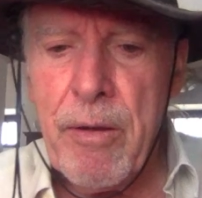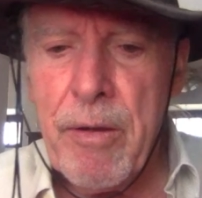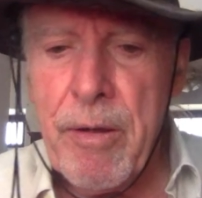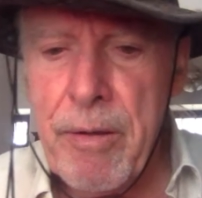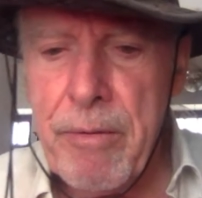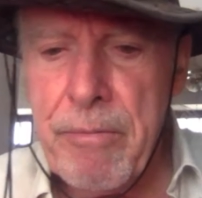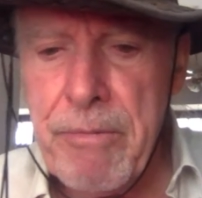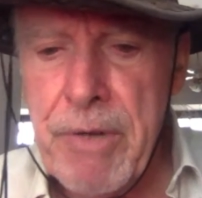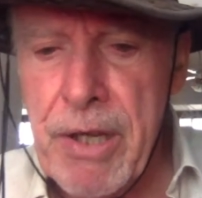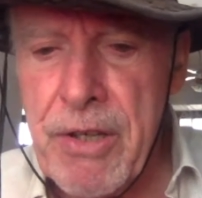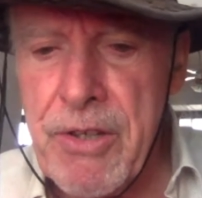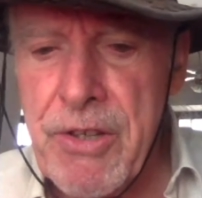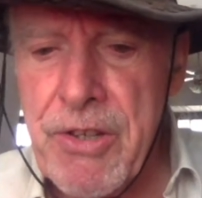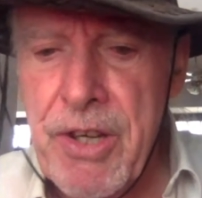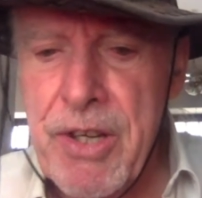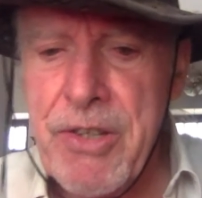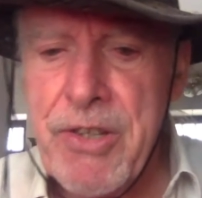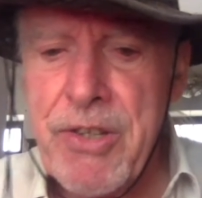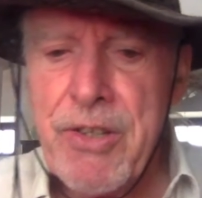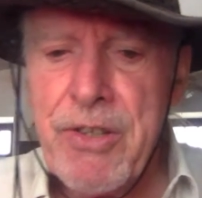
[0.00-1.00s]
Nick
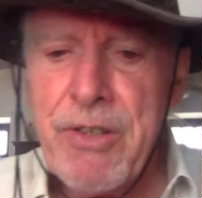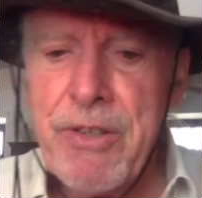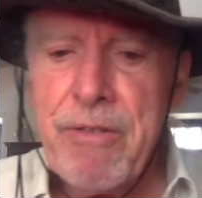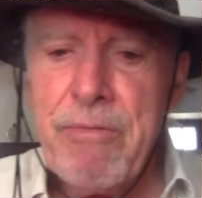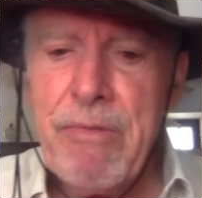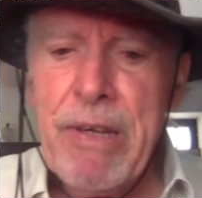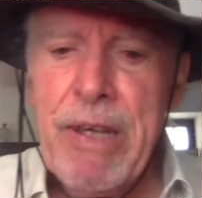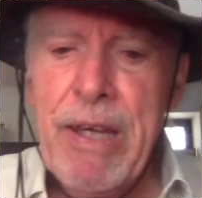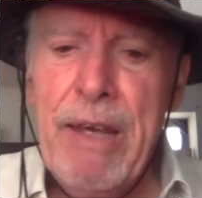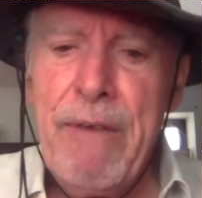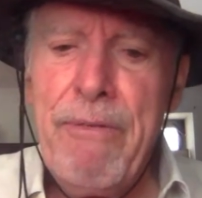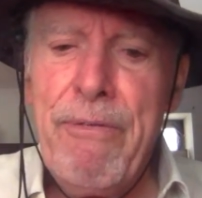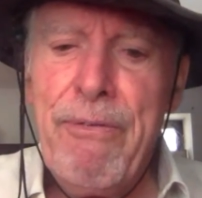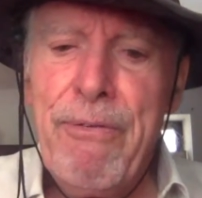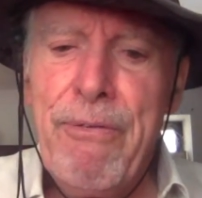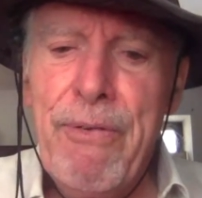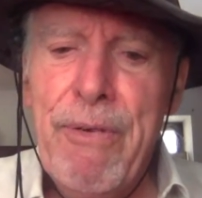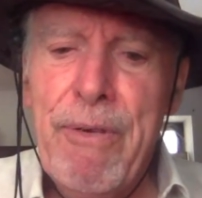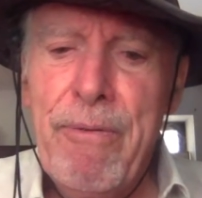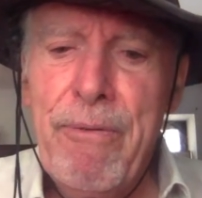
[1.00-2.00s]
says,
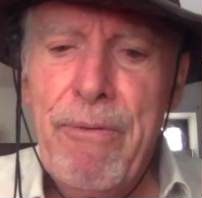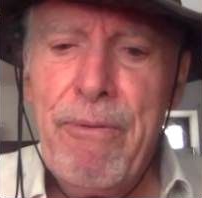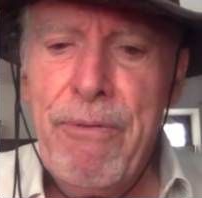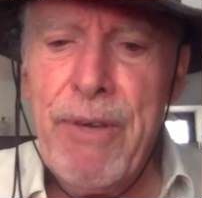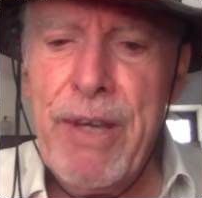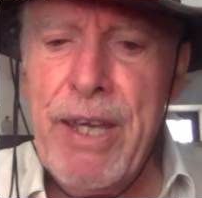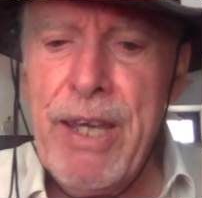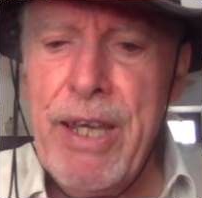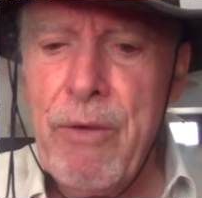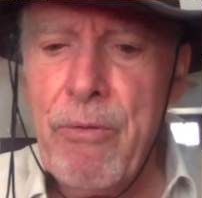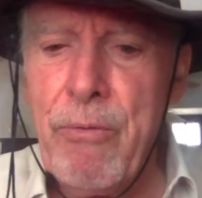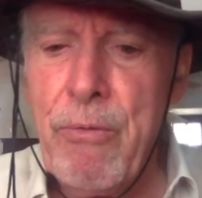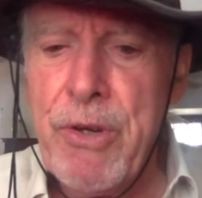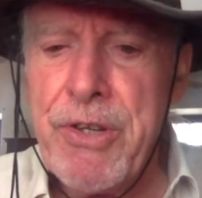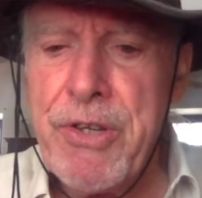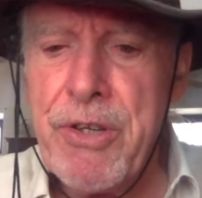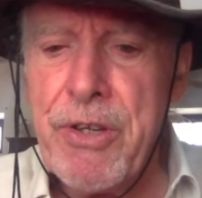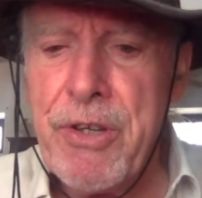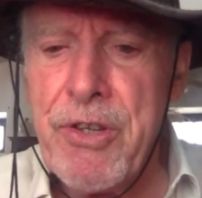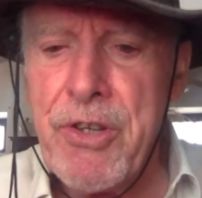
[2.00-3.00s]
if V
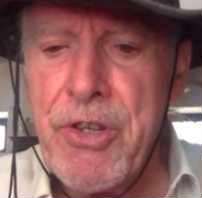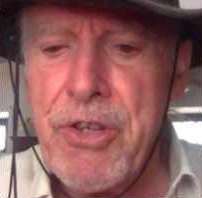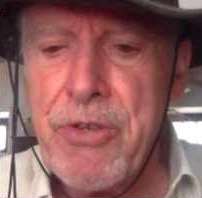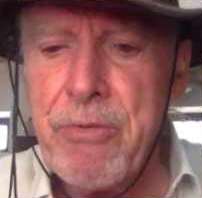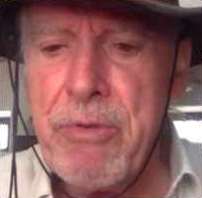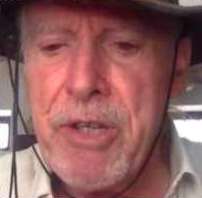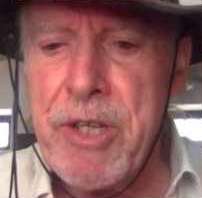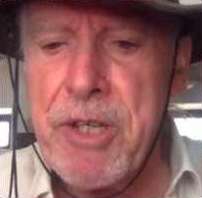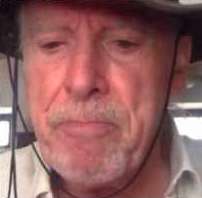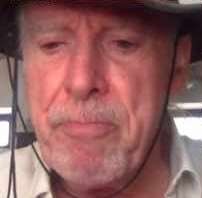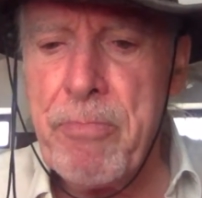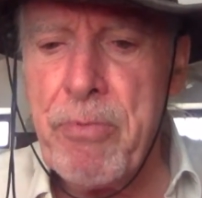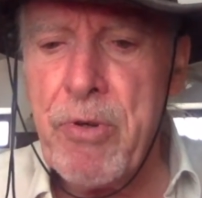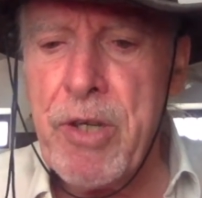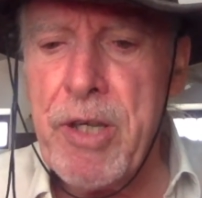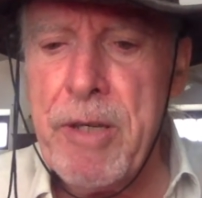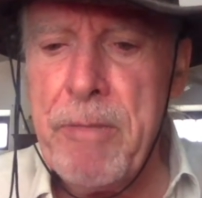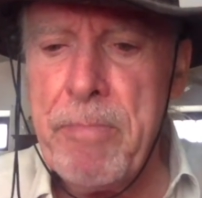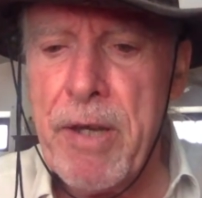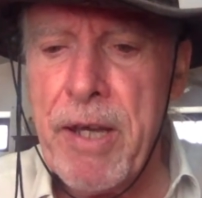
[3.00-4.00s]
returns to its
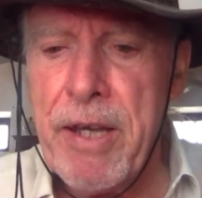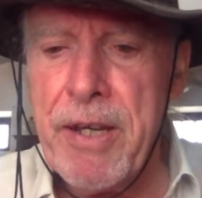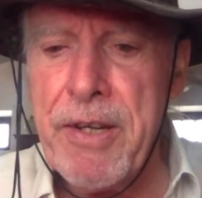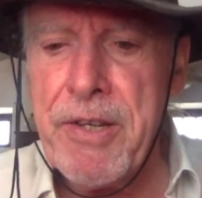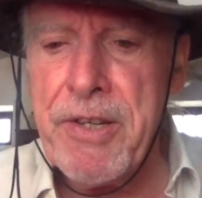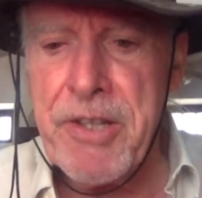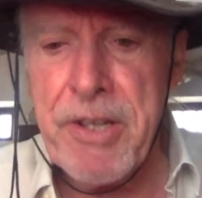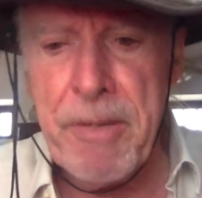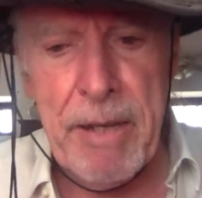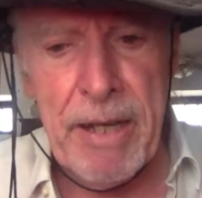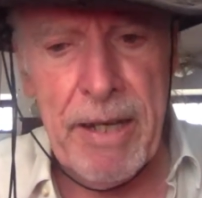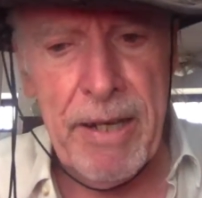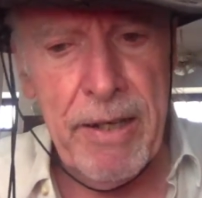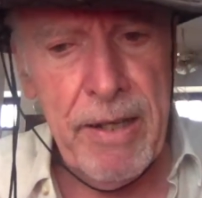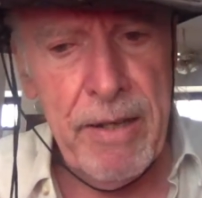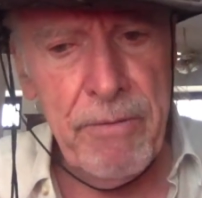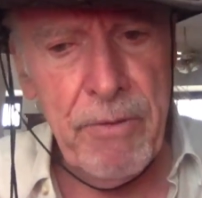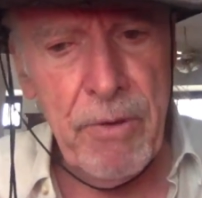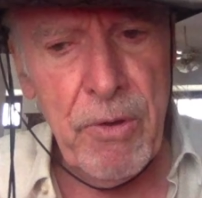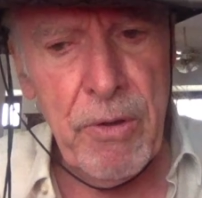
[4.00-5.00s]
pre-pandemic
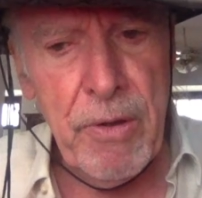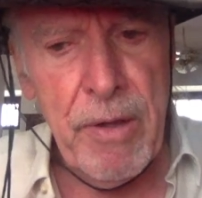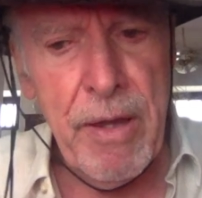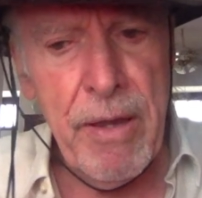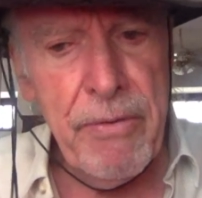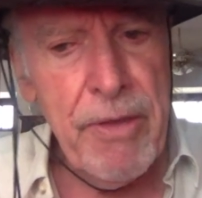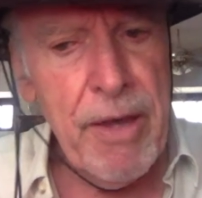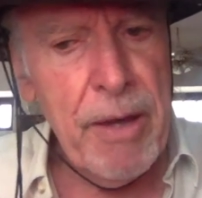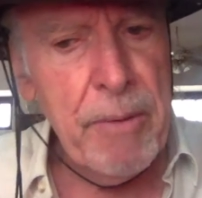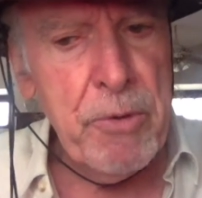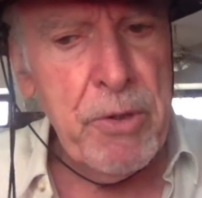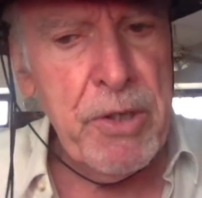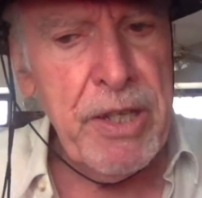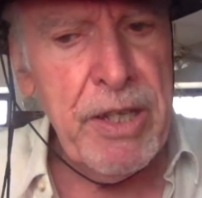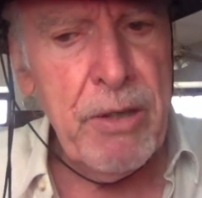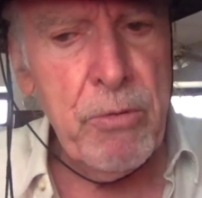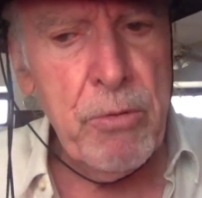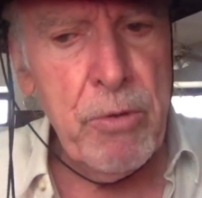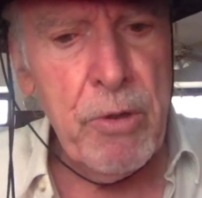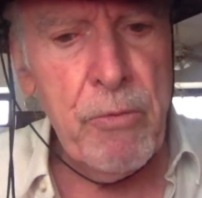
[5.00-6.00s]
level, that would
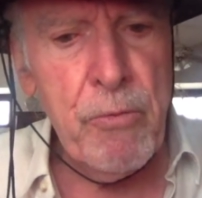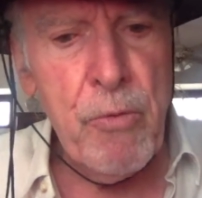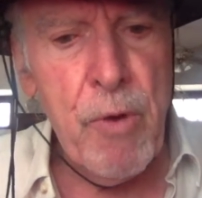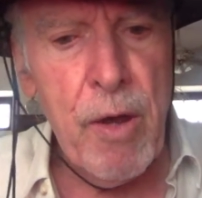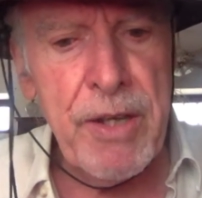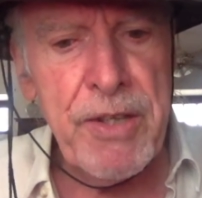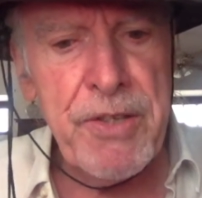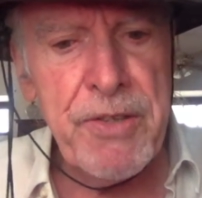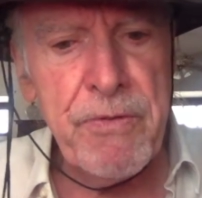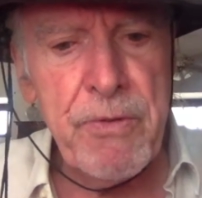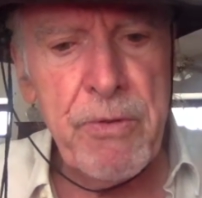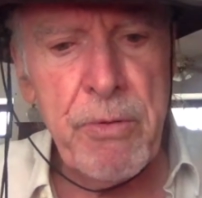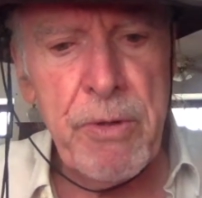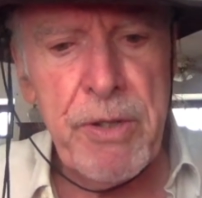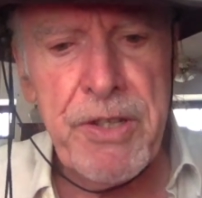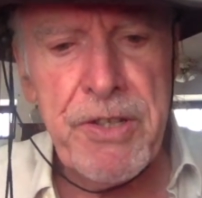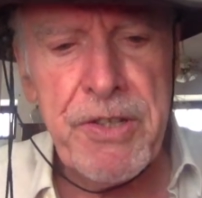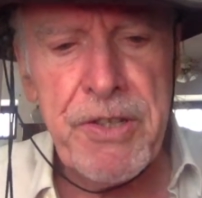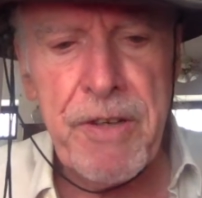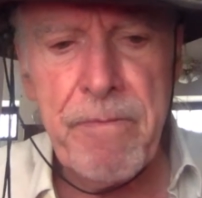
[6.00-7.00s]
equal a rise of
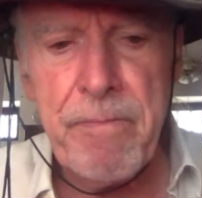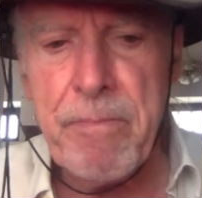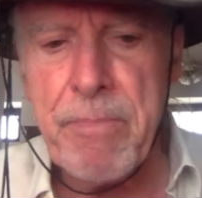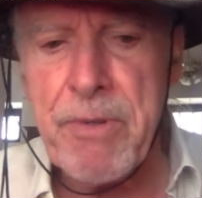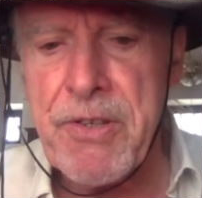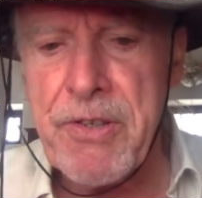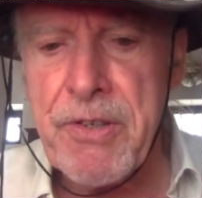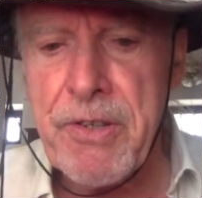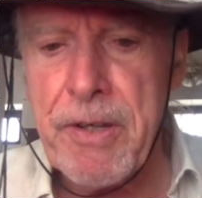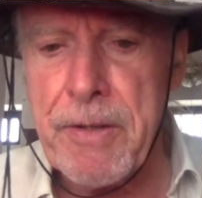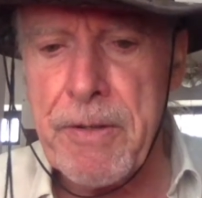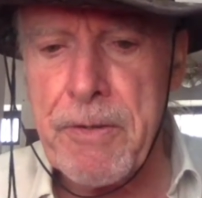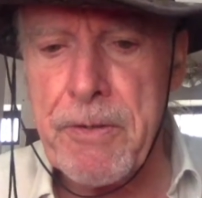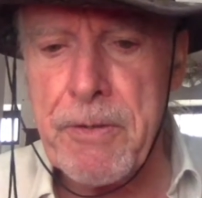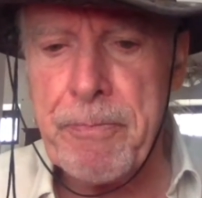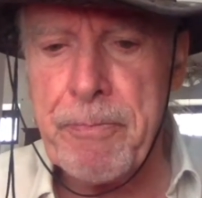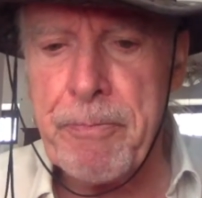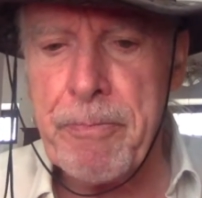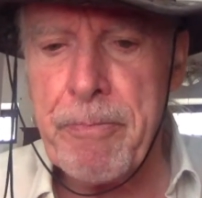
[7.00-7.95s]
27%.